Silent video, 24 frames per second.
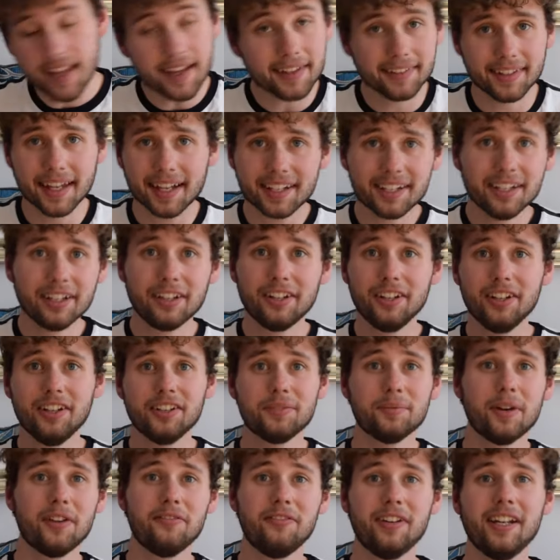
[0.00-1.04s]
that
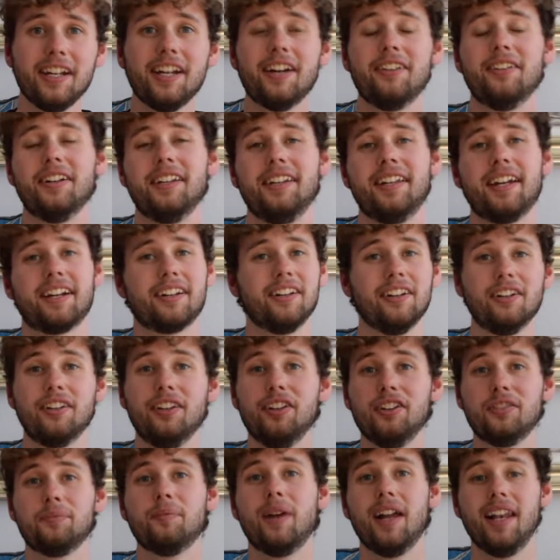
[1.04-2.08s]
concludes my video and that
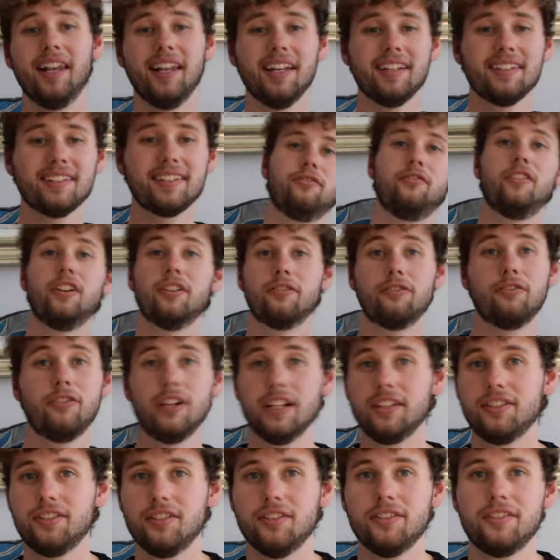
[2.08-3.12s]
concludes my list. Feel
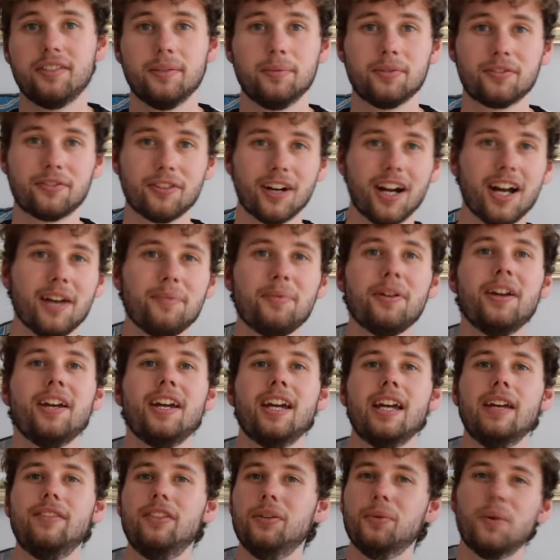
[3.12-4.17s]
free to subscribe
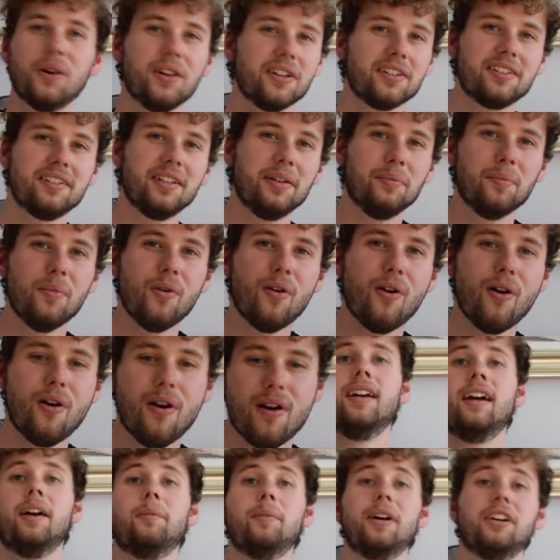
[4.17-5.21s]
if you want to see more.
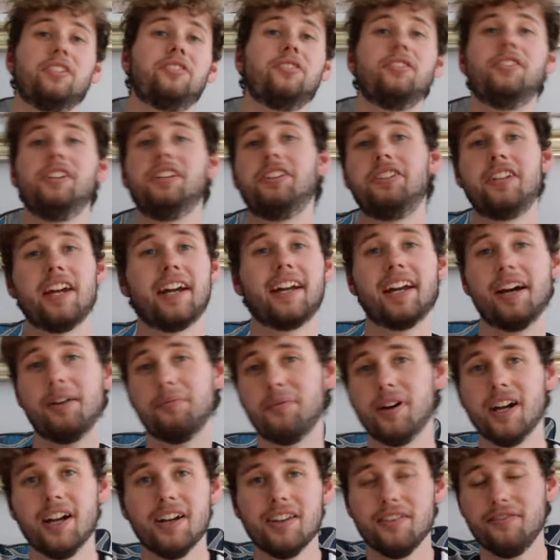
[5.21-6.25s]
Make sure you check out
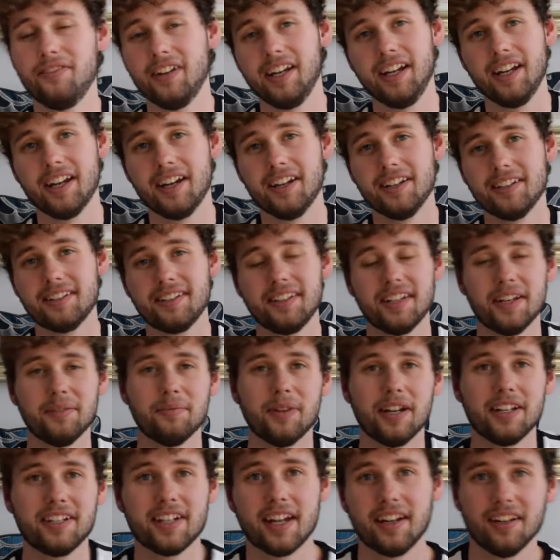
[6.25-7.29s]
my other videos in
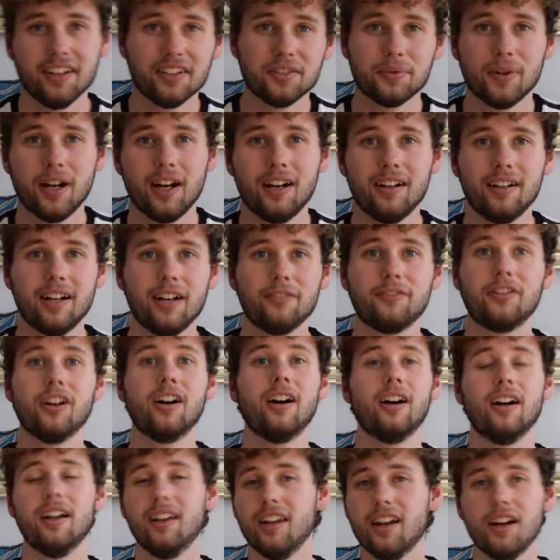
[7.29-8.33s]
my channel as well. I've
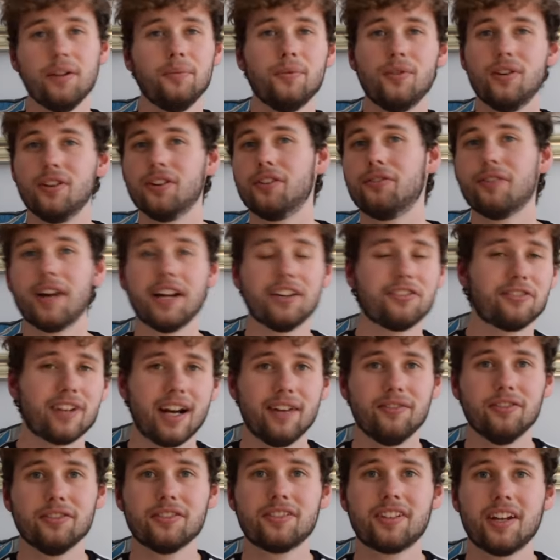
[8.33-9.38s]
got a load more great
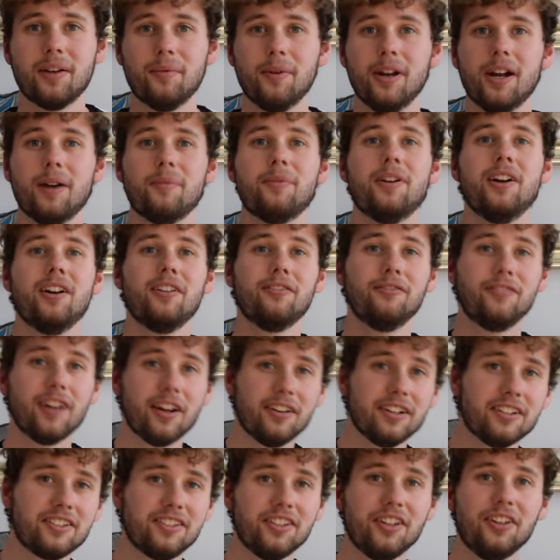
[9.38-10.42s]
travels coming up
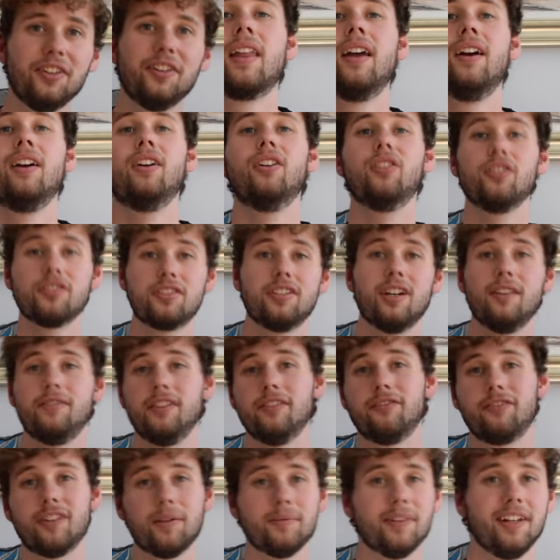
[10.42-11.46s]
very soon. Also, if
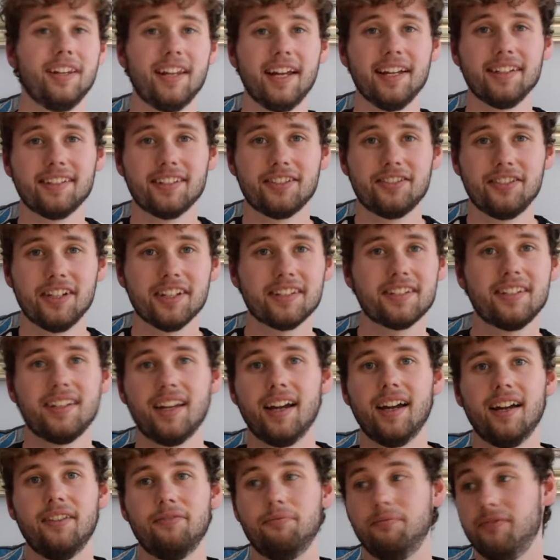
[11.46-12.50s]
you're from the Lake District,
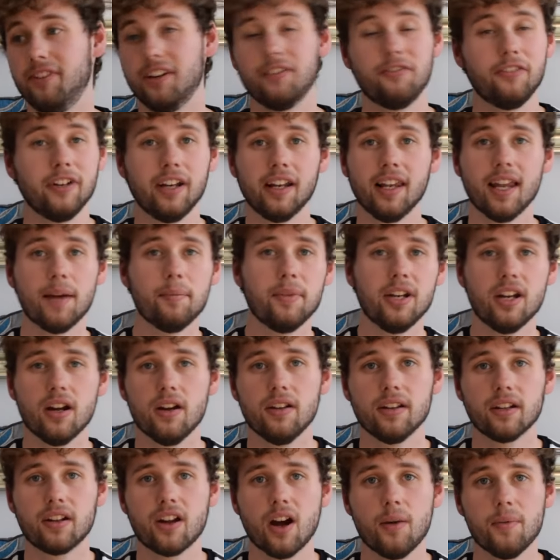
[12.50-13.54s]
uh, feel free to let me know
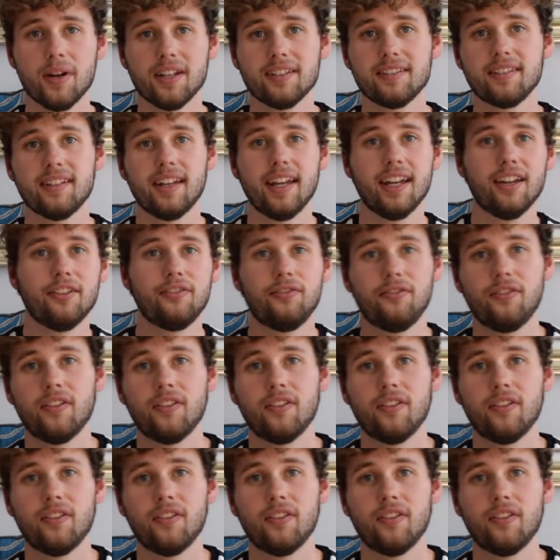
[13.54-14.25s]
in the comments if